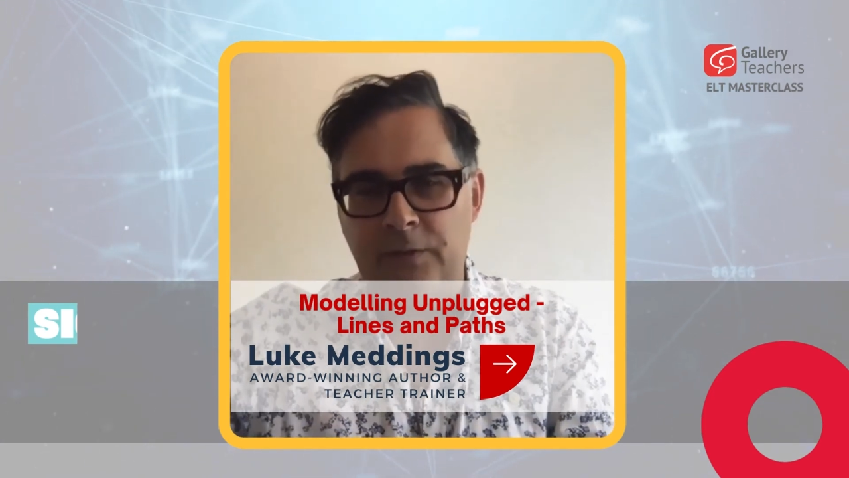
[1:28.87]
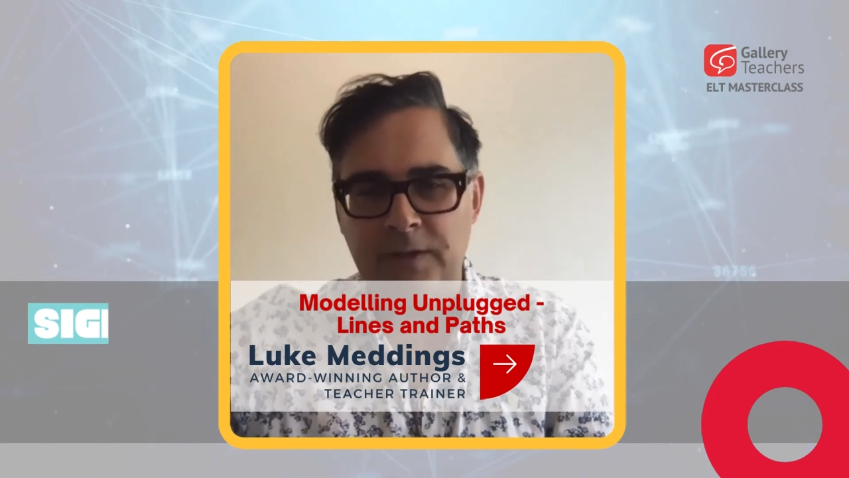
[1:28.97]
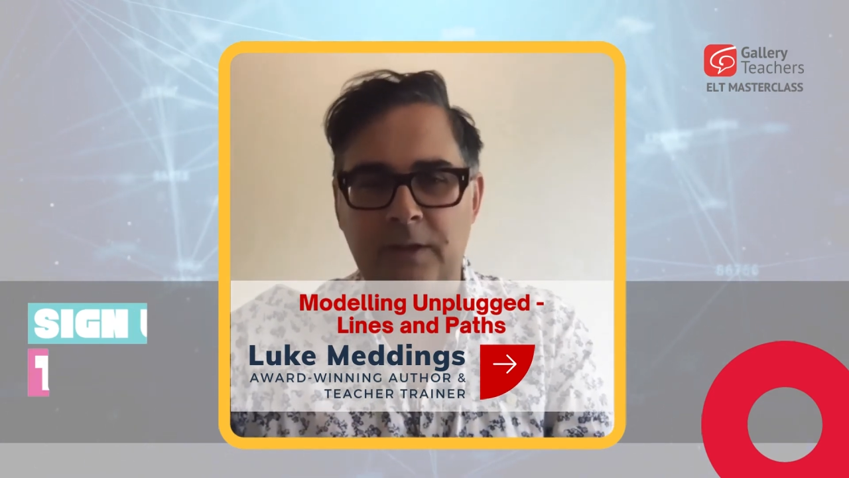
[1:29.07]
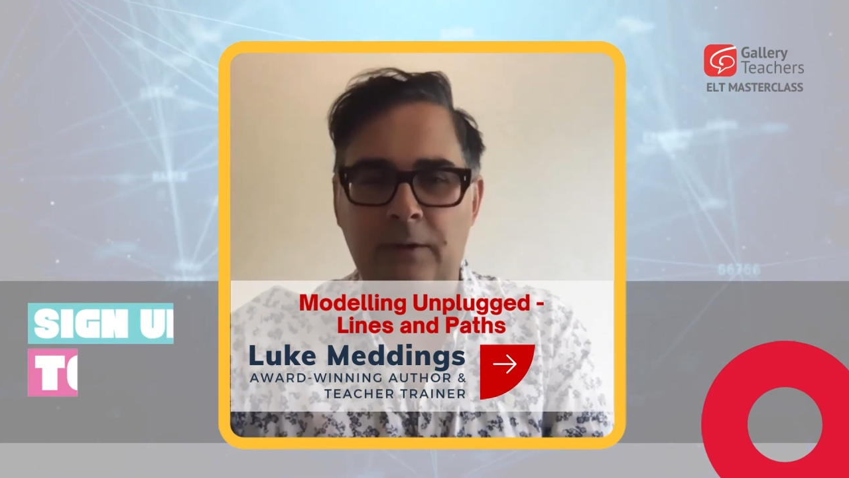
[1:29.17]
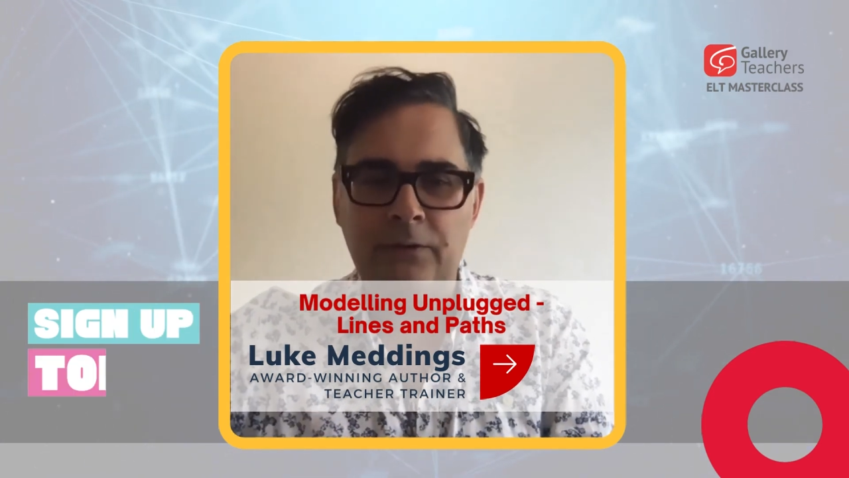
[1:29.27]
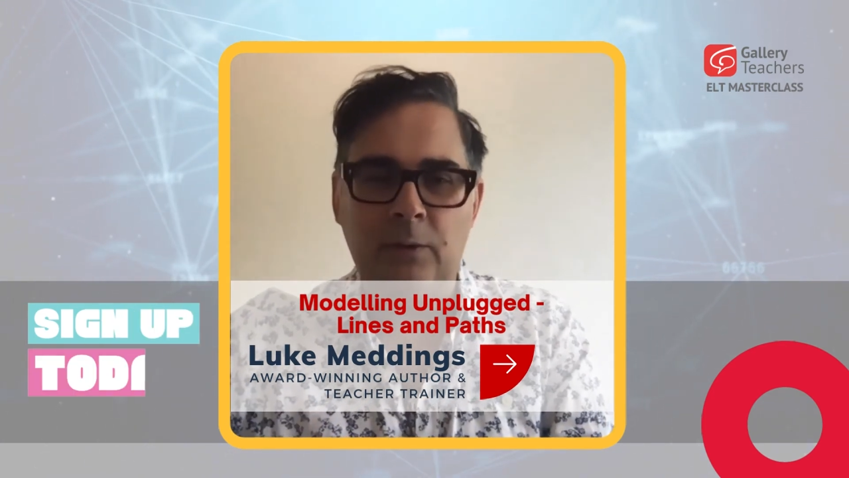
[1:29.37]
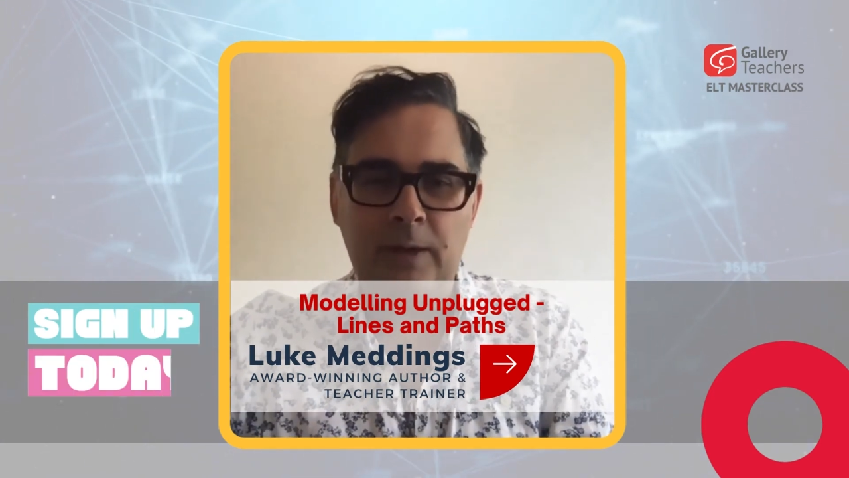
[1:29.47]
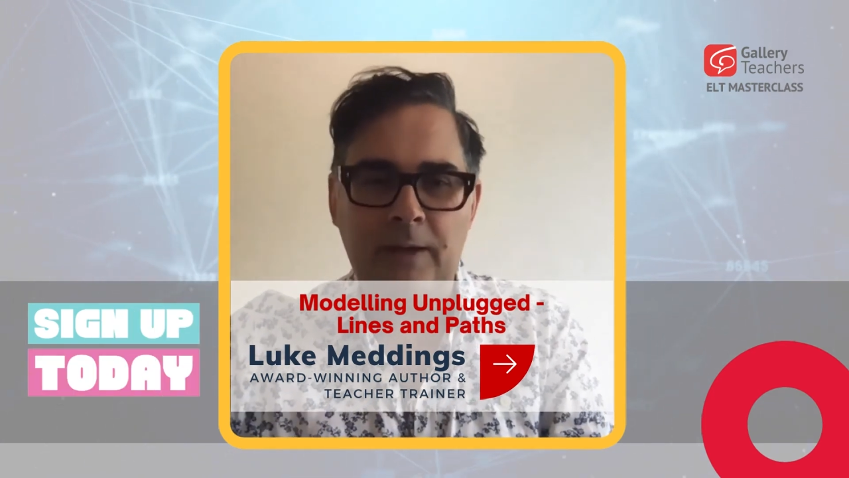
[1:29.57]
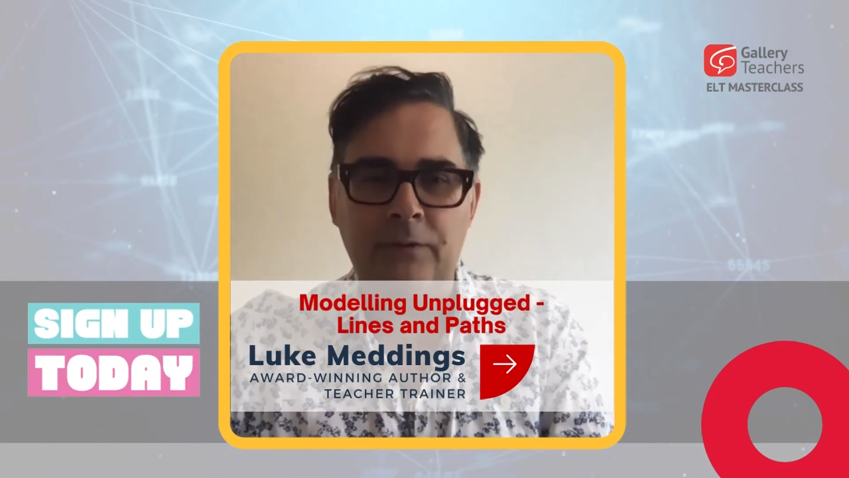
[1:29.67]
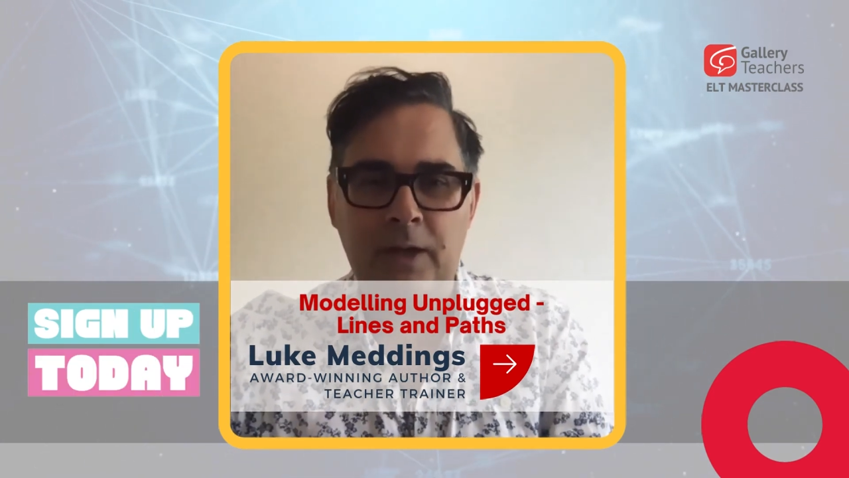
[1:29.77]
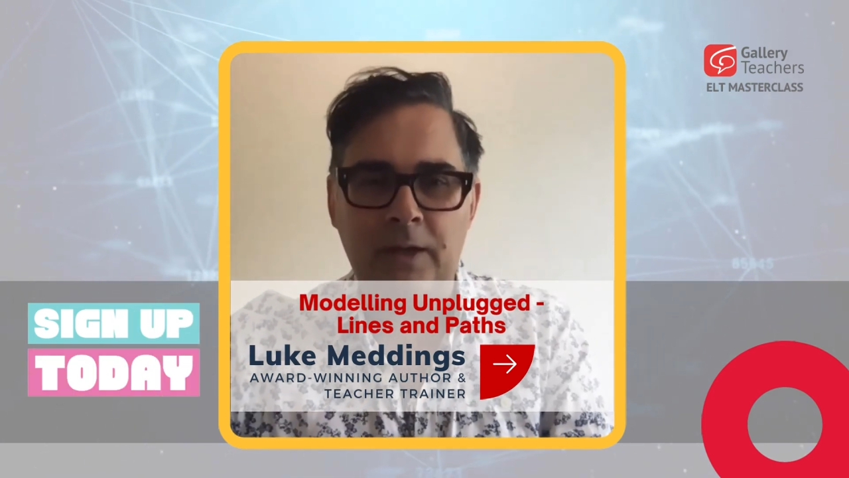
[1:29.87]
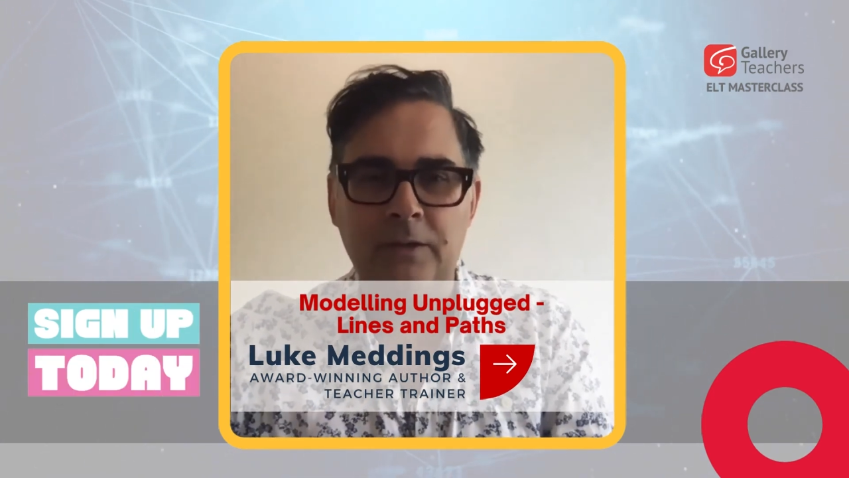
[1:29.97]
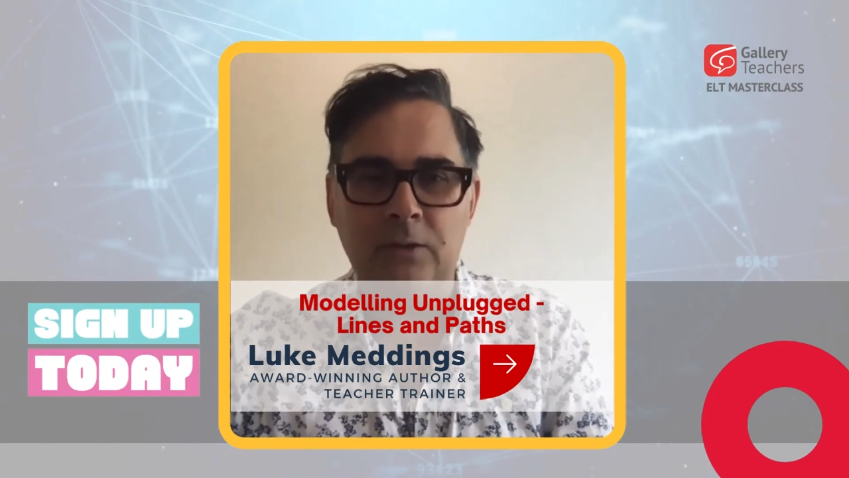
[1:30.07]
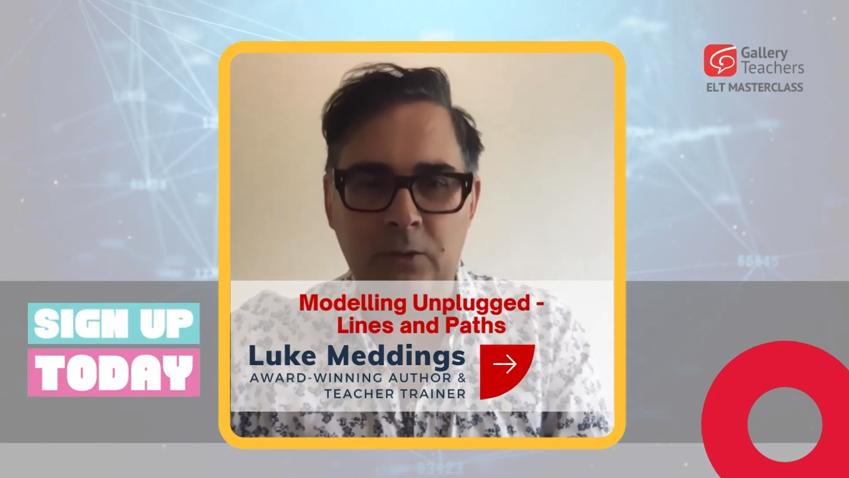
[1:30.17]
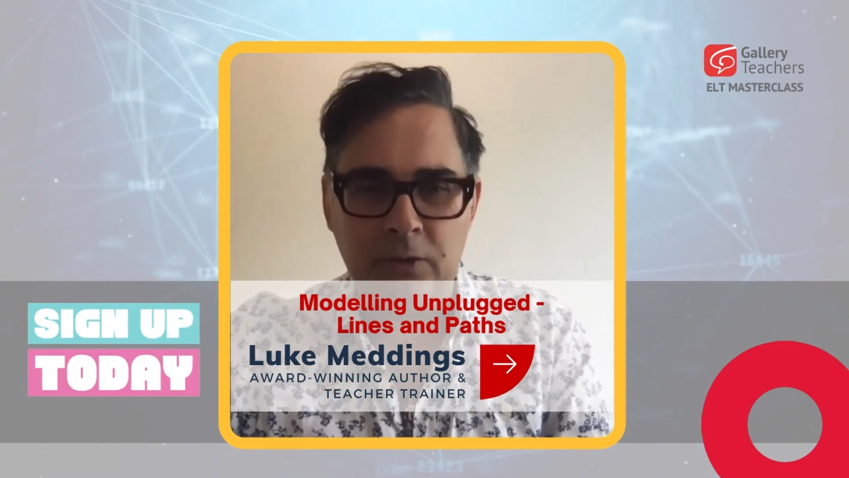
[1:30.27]
stuff that we haven't yet
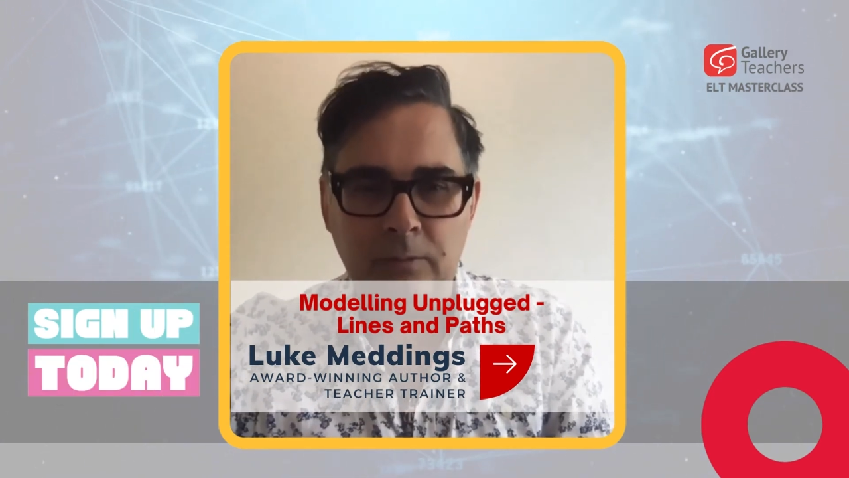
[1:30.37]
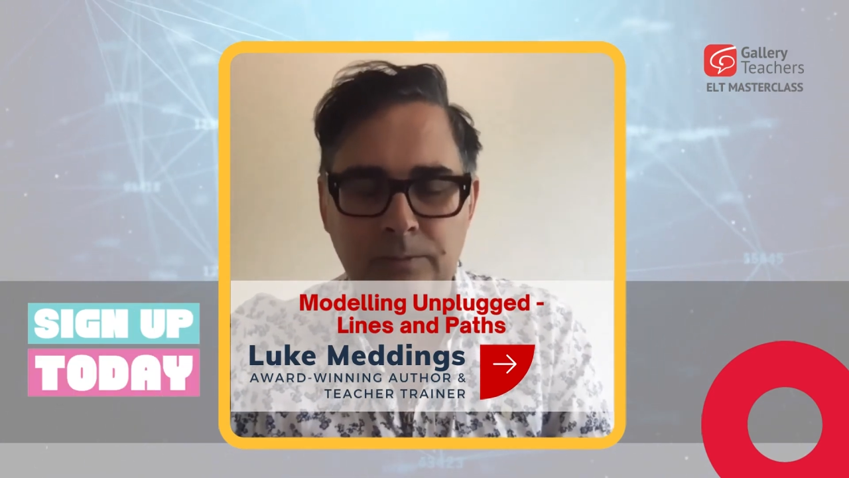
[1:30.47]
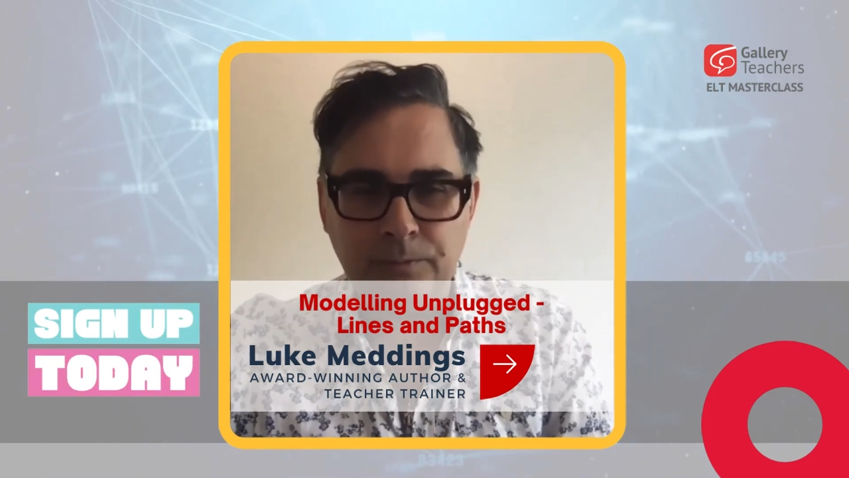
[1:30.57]
taught them.